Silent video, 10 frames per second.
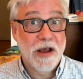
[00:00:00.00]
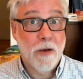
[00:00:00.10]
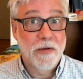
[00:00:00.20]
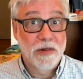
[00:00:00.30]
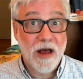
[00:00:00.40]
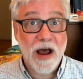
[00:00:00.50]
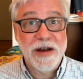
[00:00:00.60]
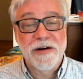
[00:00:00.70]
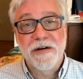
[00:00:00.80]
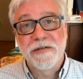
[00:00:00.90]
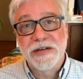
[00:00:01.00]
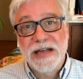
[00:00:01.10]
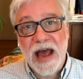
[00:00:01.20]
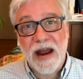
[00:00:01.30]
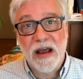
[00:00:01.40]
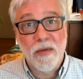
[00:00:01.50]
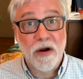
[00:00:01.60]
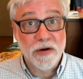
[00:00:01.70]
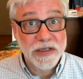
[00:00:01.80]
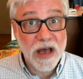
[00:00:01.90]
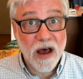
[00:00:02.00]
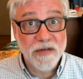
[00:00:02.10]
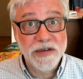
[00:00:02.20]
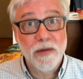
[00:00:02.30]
help align our understanding among ourselves